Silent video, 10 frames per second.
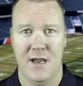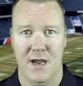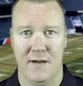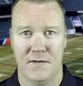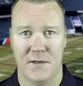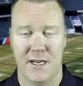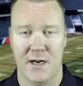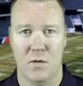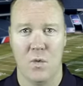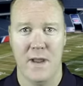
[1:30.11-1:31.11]
after
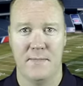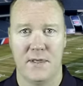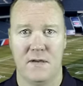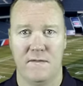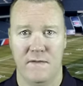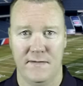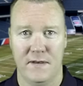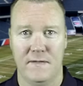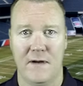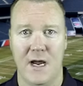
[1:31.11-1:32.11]
getting whipped
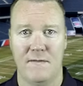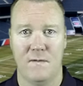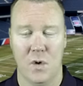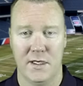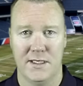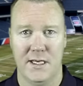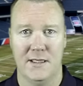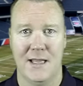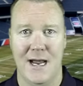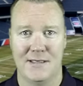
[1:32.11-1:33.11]
55
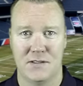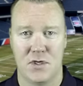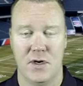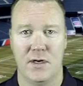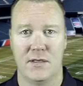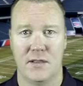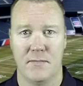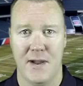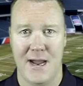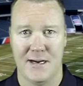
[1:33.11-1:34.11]
14 last year to the
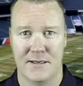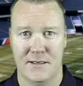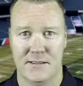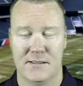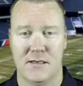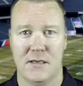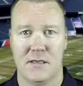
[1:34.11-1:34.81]
Packers.